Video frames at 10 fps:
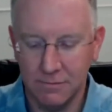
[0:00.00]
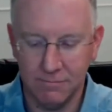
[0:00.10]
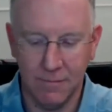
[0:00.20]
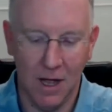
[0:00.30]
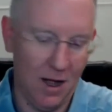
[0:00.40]

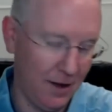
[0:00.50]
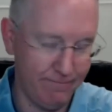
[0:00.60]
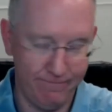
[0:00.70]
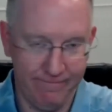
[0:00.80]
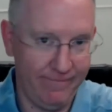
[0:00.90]
uh,
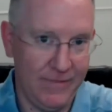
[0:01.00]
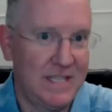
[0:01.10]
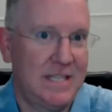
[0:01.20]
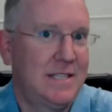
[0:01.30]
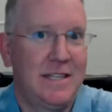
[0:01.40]

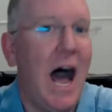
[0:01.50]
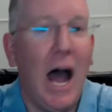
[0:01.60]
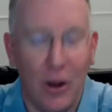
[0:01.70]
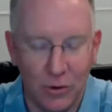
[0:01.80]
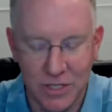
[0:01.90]

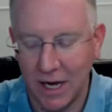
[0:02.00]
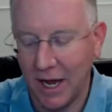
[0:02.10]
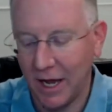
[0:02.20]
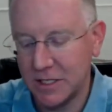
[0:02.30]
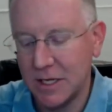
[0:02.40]
styles, I
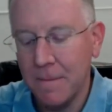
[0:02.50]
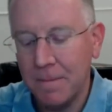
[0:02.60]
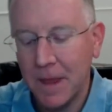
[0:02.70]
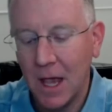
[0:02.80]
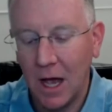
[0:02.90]
guess.
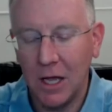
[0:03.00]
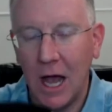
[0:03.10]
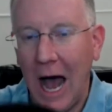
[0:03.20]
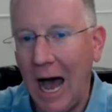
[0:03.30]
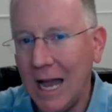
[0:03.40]

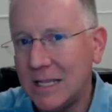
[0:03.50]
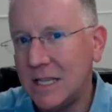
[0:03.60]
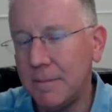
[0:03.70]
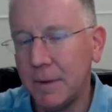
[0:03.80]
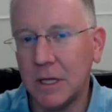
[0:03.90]
I
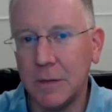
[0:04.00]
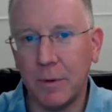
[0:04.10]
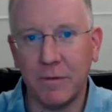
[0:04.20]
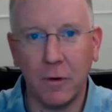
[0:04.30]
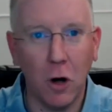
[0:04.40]
typically
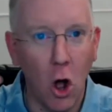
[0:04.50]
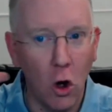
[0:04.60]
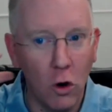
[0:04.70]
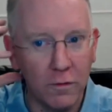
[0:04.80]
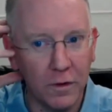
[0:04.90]
prefer
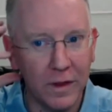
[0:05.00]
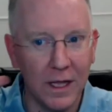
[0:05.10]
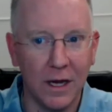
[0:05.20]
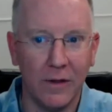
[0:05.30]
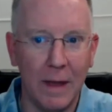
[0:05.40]
over the
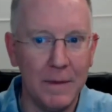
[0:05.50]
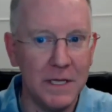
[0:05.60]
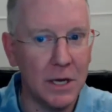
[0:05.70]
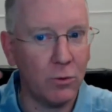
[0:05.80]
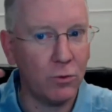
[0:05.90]
ear. That
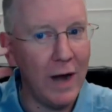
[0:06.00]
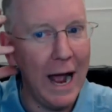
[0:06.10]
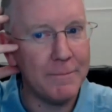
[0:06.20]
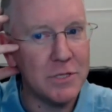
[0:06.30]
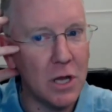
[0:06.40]
means it
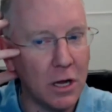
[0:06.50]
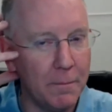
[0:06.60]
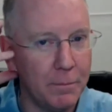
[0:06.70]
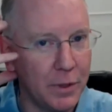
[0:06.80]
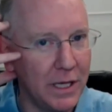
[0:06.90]
wraps
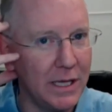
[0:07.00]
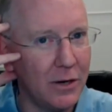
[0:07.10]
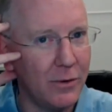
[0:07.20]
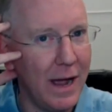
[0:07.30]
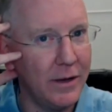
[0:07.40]
completely
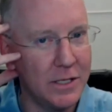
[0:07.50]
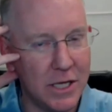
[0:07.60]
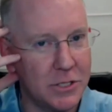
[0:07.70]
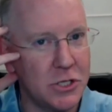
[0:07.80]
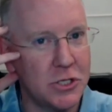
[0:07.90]
around and
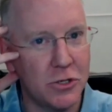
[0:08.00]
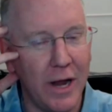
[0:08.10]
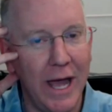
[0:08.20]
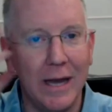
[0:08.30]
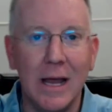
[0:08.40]
touches your
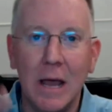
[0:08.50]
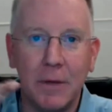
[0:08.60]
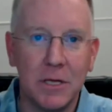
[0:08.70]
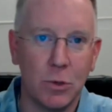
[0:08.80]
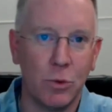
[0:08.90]
head
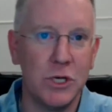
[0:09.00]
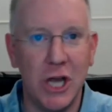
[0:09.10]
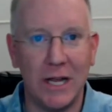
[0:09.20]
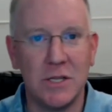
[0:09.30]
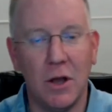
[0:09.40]
because it
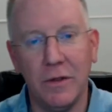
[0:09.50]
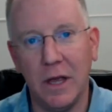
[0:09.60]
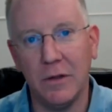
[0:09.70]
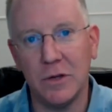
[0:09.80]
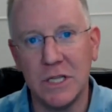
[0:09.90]
rejects all
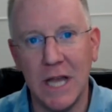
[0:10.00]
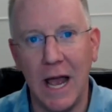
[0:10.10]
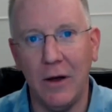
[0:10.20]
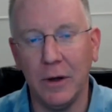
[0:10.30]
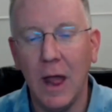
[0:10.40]
the other
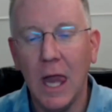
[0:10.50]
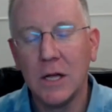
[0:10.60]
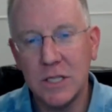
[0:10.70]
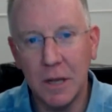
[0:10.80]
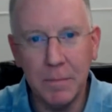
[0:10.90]
sound.
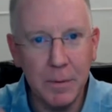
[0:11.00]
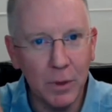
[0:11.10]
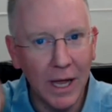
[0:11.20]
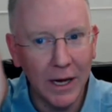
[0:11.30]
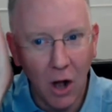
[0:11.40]
Some
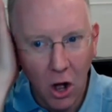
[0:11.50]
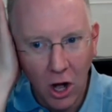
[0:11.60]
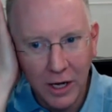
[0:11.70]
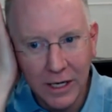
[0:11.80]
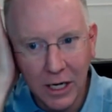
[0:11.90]
people like
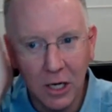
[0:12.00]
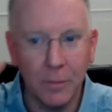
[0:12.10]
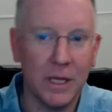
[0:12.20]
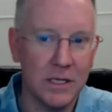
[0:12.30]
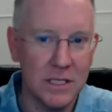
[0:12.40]
on
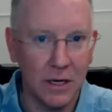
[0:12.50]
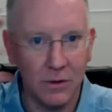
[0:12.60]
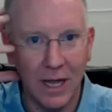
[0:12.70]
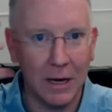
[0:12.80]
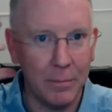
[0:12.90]
ear because they
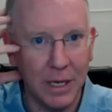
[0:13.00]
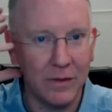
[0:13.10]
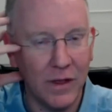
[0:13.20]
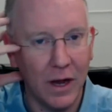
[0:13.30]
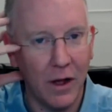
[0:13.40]
don't like a
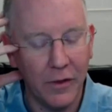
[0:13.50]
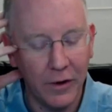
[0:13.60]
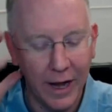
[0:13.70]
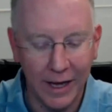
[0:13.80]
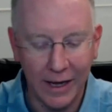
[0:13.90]
big thing
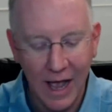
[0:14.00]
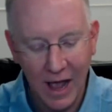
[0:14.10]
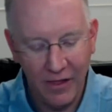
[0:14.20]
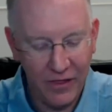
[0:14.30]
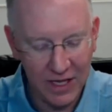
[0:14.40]
on their head.
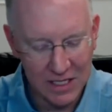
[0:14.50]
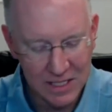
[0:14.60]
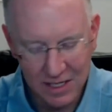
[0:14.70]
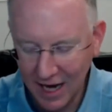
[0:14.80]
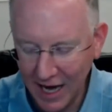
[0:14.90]

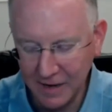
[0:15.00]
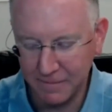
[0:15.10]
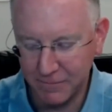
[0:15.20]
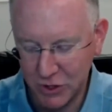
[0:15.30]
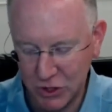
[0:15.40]
These kind
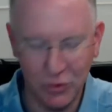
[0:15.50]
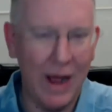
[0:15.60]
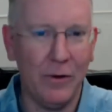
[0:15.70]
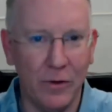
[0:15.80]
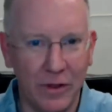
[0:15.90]
of
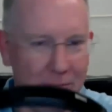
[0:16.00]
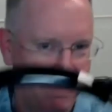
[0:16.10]
straddle the